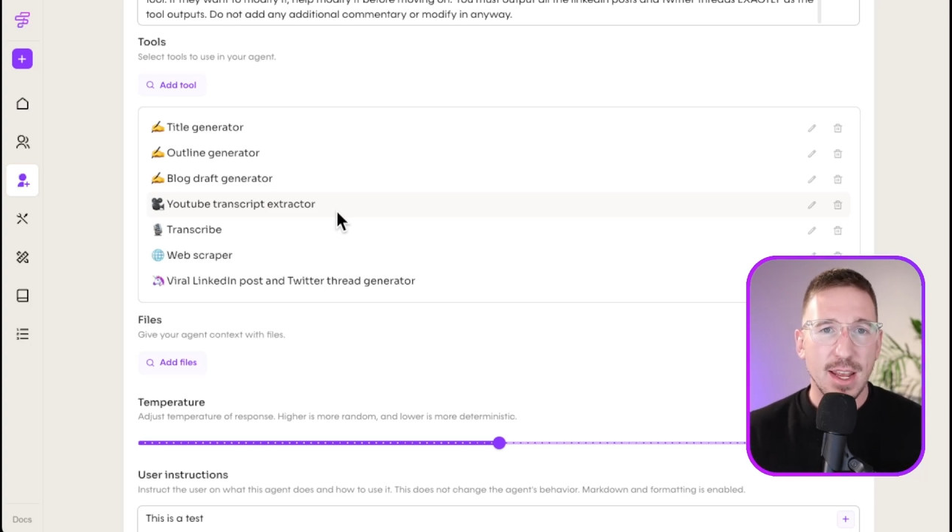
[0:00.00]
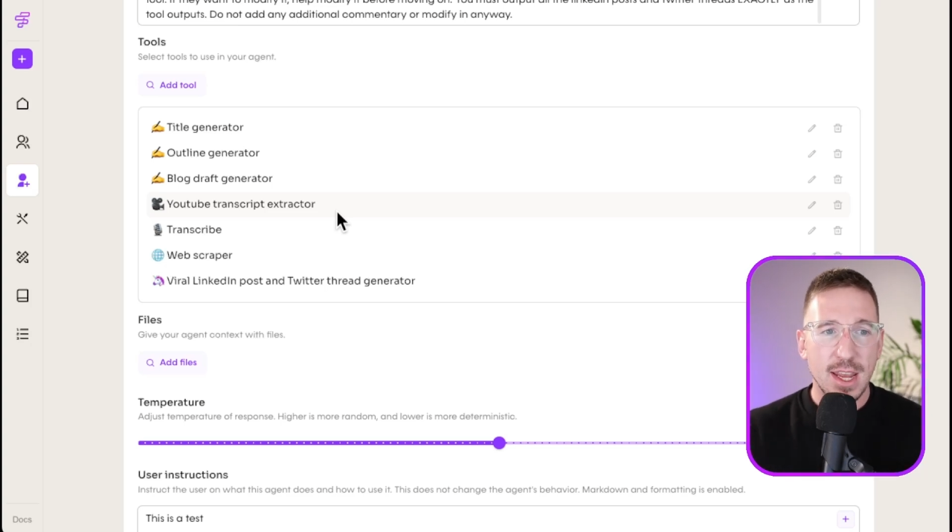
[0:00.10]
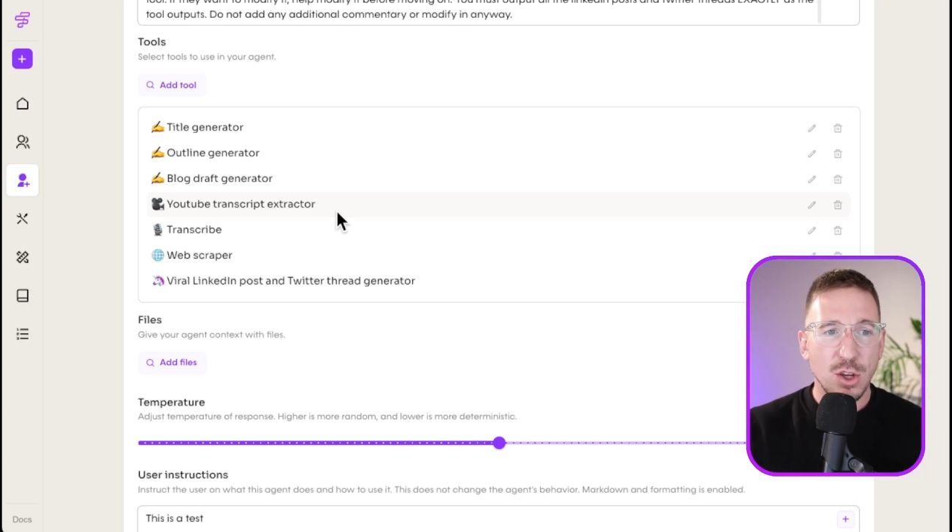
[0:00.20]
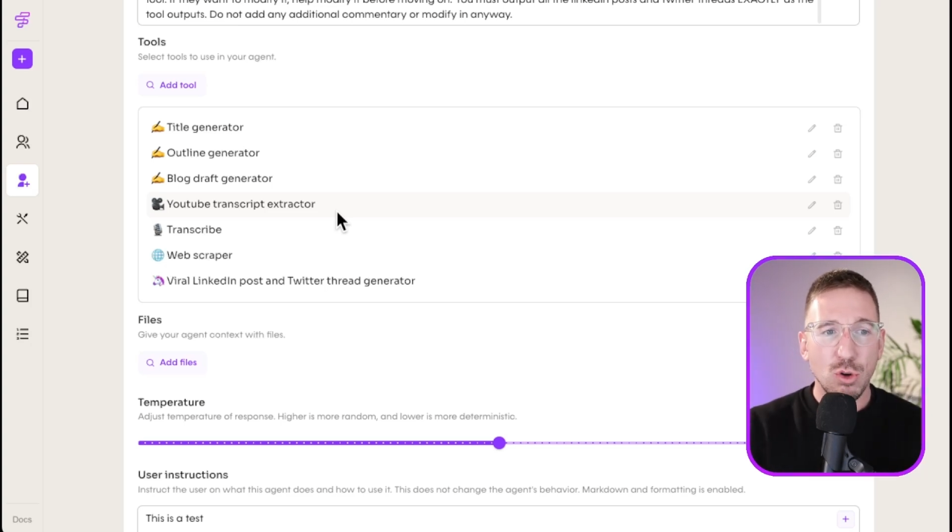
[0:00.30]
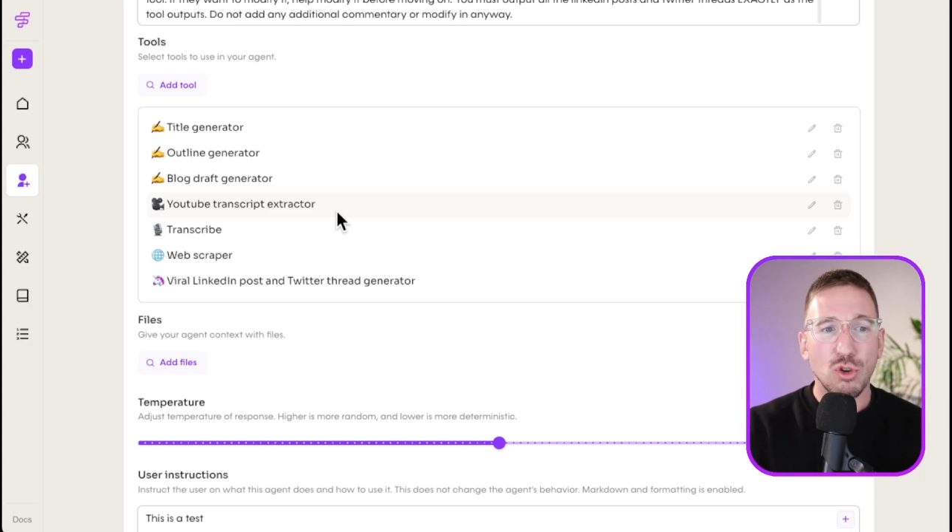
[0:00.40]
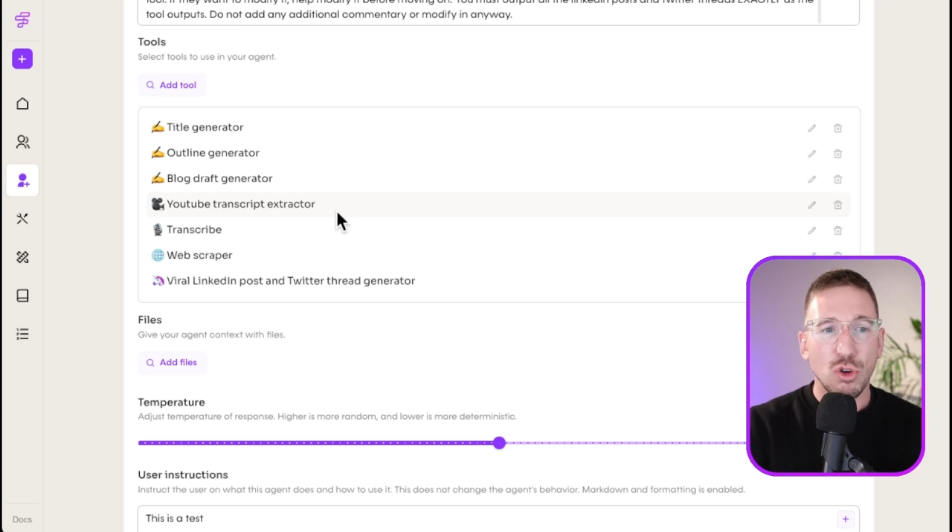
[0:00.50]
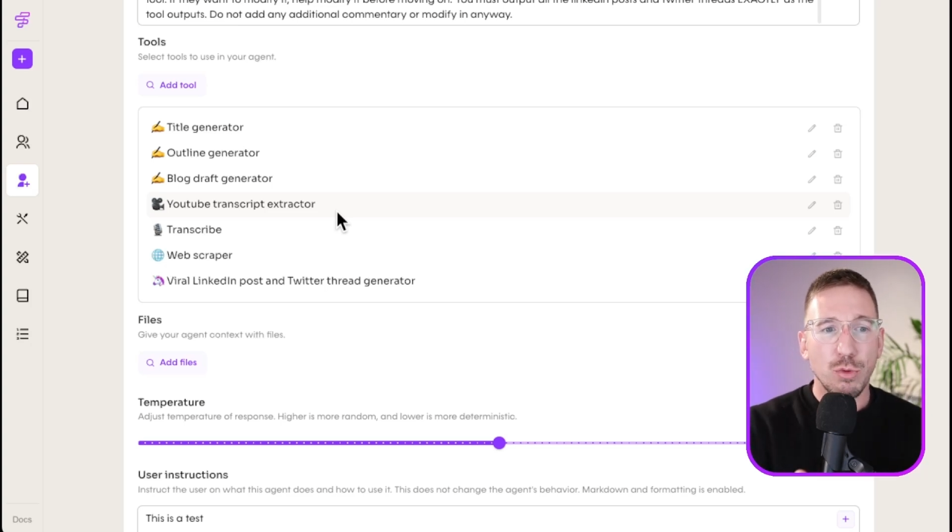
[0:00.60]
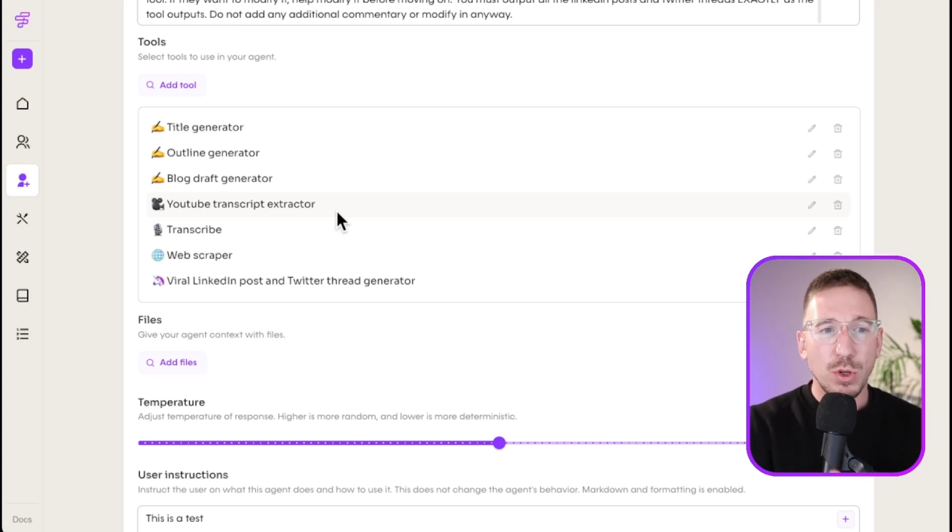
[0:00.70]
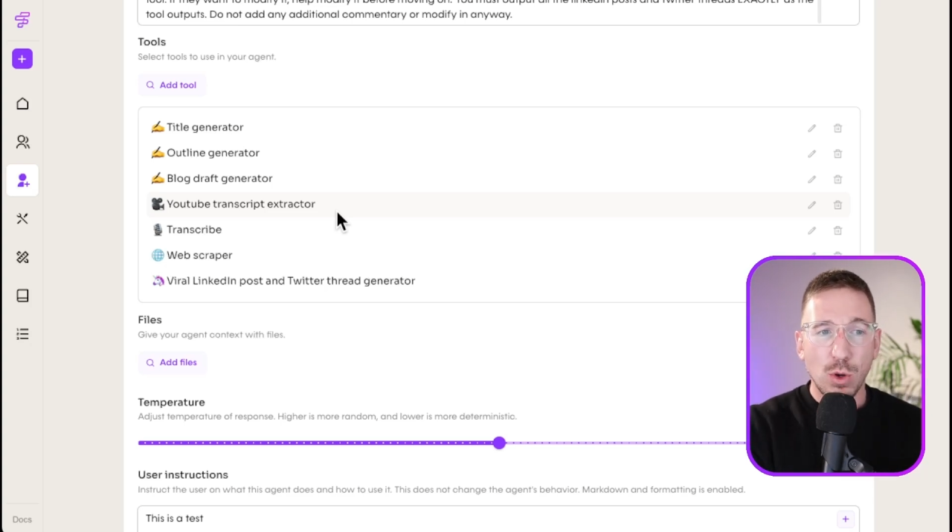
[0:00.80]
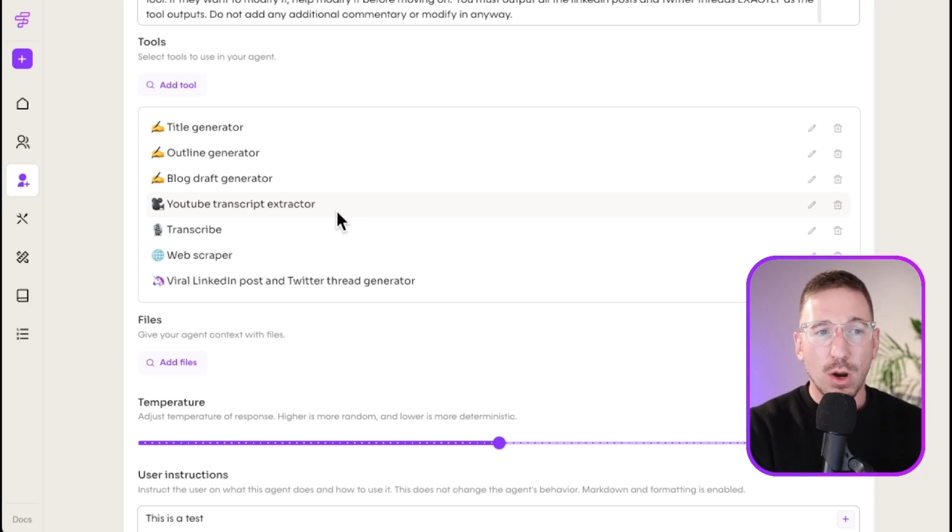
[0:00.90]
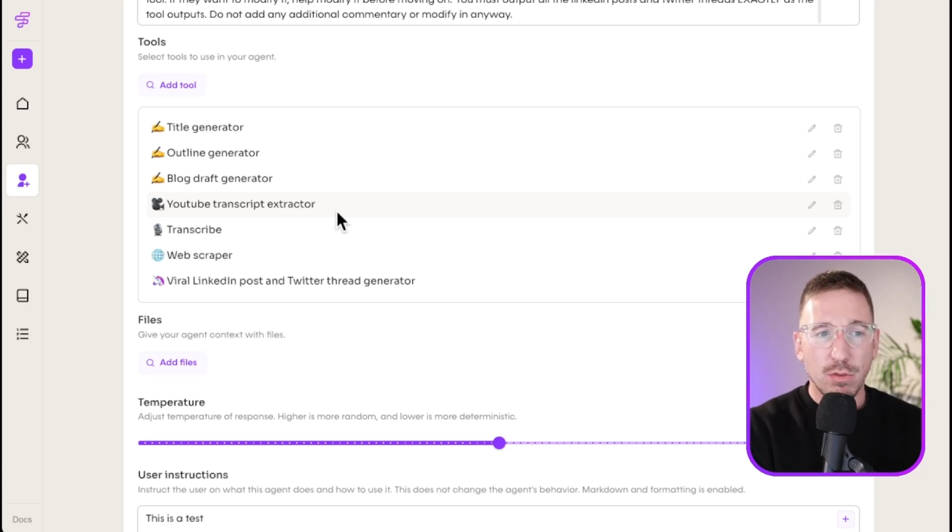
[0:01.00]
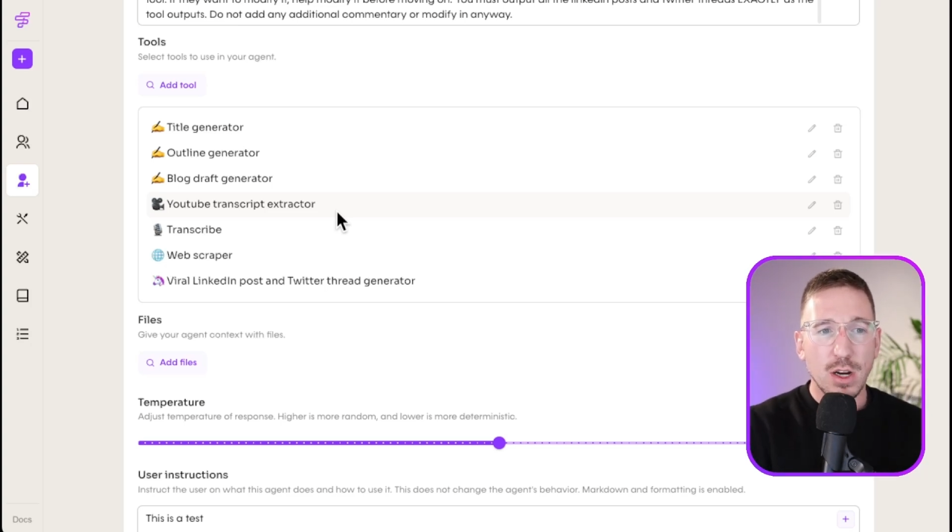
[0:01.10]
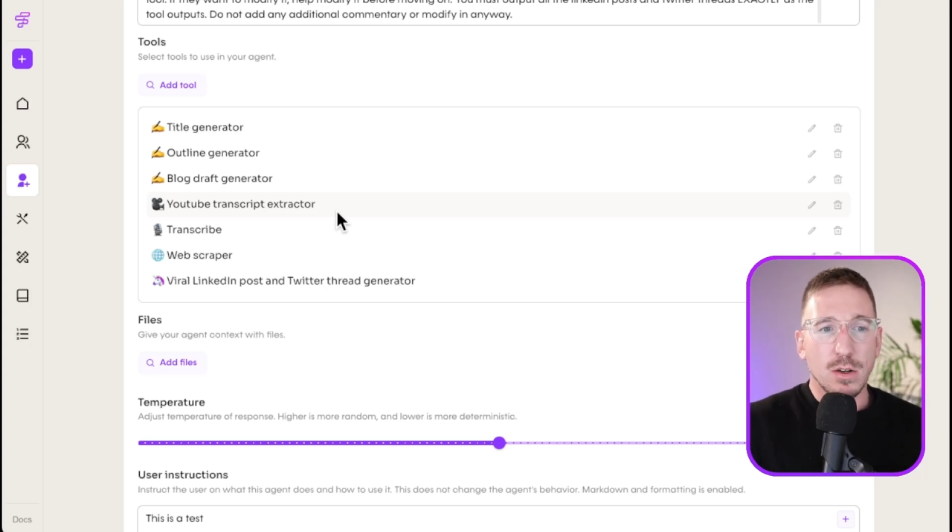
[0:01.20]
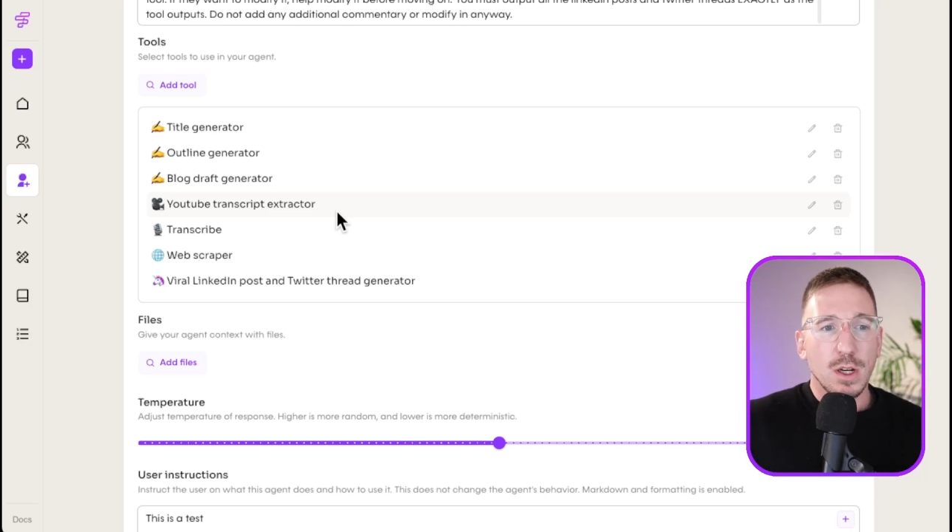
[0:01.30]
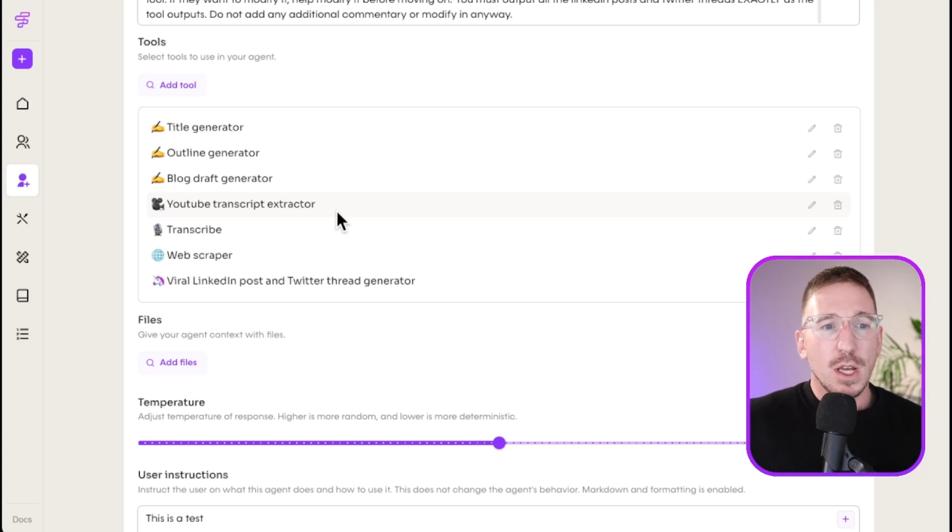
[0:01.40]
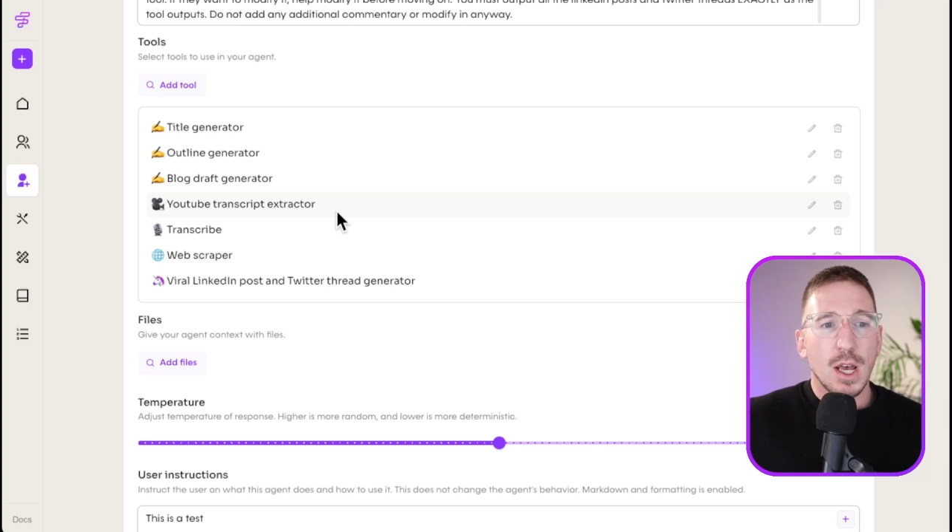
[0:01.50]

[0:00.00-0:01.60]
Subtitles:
a YouTube URL,